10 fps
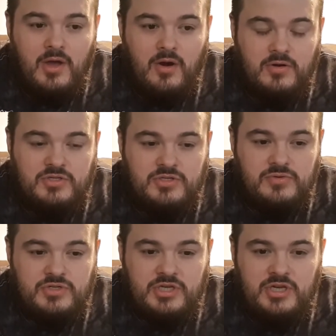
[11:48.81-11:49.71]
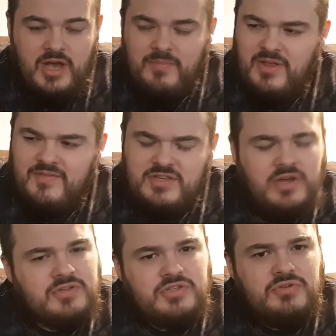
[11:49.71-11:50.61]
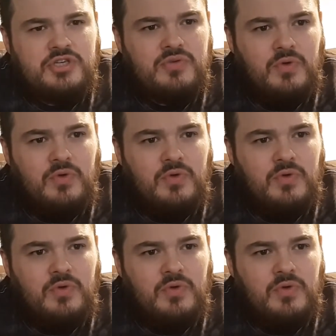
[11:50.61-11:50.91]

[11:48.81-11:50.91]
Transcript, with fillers: or Sushi, I believe it's called Sushi